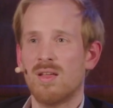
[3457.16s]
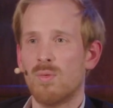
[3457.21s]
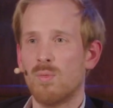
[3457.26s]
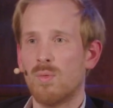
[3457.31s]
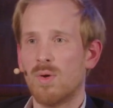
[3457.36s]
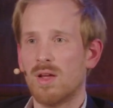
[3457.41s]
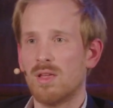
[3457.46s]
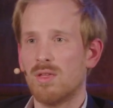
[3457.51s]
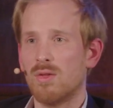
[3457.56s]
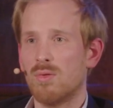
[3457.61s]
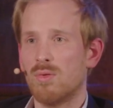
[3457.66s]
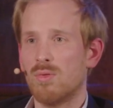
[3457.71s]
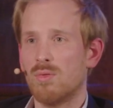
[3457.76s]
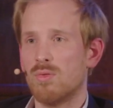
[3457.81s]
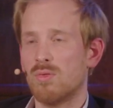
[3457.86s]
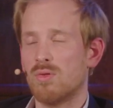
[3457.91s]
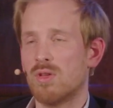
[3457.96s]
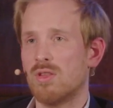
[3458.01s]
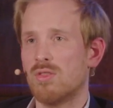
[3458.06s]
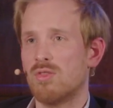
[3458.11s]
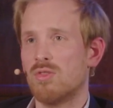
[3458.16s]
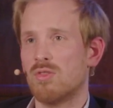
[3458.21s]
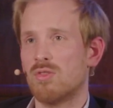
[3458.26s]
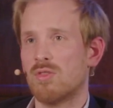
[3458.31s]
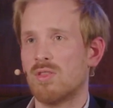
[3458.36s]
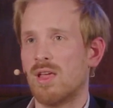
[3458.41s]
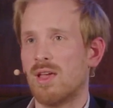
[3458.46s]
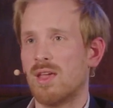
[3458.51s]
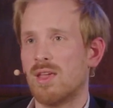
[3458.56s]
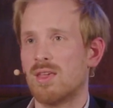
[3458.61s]
where you can
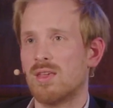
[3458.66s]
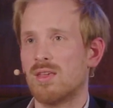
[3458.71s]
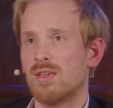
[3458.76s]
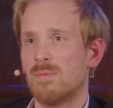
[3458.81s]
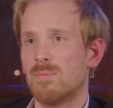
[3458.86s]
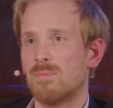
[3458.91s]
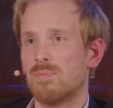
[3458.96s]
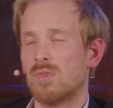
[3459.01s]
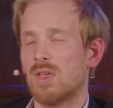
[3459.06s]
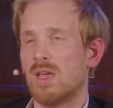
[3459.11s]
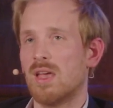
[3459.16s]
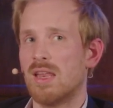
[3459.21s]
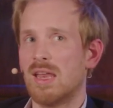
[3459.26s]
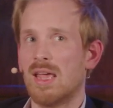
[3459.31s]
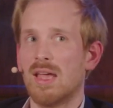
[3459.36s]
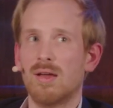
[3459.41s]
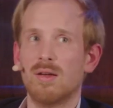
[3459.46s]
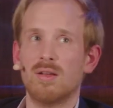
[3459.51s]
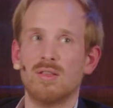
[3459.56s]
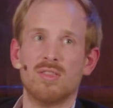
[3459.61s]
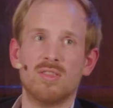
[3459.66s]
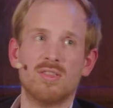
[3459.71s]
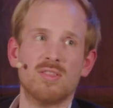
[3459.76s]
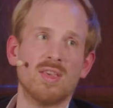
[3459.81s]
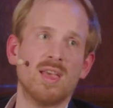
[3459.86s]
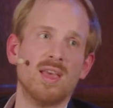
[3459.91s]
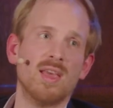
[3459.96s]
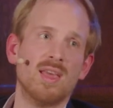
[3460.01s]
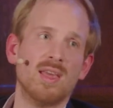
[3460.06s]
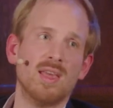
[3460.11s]
just like inherit,
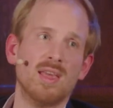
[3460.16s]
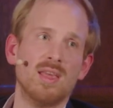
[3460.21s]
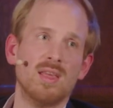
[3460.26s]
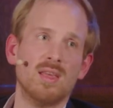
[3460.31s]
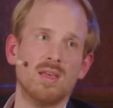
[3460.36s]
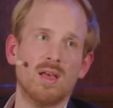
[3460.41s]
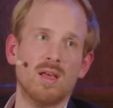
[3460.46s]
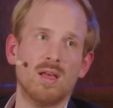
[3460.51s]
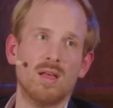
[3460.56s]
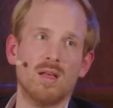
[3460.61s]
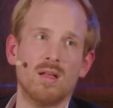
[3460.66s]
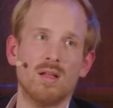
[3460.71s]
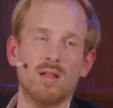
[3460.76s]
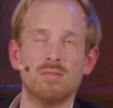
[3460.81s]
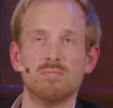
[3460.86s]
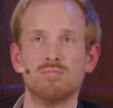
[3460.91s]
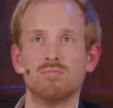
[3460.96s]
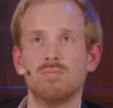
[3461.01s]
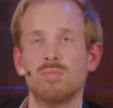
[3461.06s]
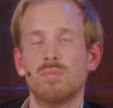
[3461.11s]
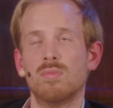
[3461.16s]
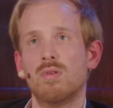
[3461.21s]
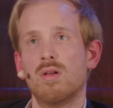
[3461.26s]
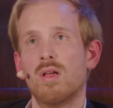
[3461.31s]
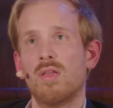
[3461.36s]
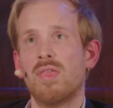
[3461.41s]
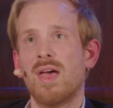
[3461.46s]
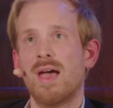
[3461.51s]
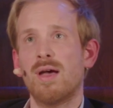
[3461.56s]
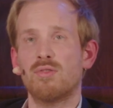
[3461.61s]
say,
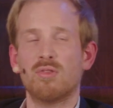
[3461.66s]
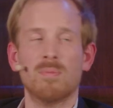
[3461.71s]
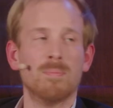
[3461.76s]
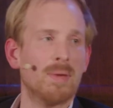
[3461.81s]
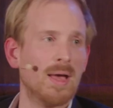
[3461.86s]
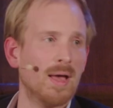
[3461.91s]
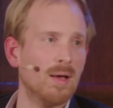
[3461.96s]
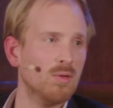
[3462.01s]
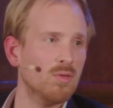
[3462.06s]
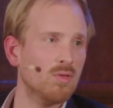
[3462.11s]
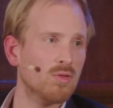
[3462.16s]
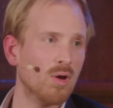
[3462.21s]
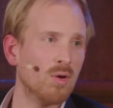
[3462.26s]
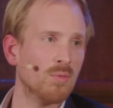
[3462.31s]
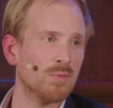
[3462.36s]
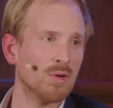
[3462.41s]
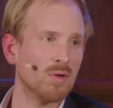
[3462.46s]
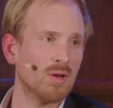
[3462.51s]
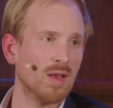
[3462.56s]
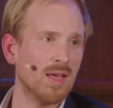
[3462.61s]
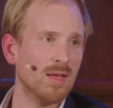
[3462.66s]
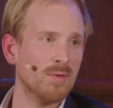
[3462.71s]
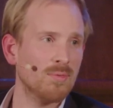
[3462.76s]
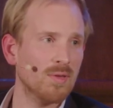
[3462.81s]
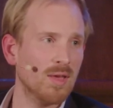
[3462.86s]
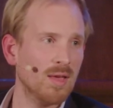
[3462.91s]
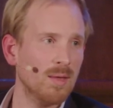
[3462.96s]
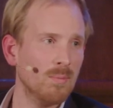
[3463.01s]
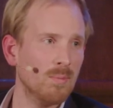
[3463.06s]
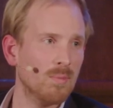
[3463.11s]
£1,000 over your
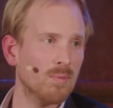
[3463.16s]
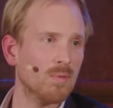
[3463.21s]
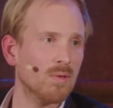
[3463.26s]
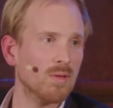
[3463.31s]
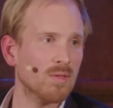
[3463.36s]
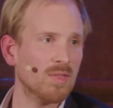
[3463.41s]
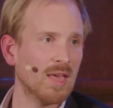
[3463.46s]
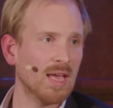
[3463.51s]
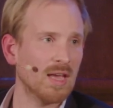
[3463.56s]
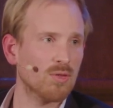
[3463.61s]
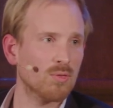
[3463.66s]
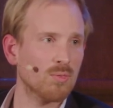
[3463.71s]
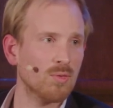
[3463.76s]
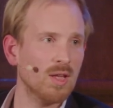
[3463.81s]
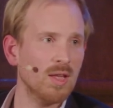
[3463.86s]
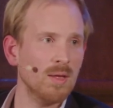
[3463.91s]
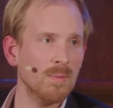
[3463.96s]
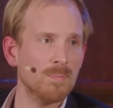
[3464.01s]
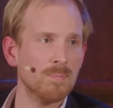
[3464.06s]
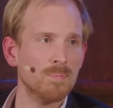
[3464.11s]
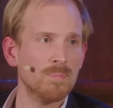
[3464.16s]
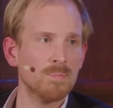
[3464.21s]
lifetime, tax-free.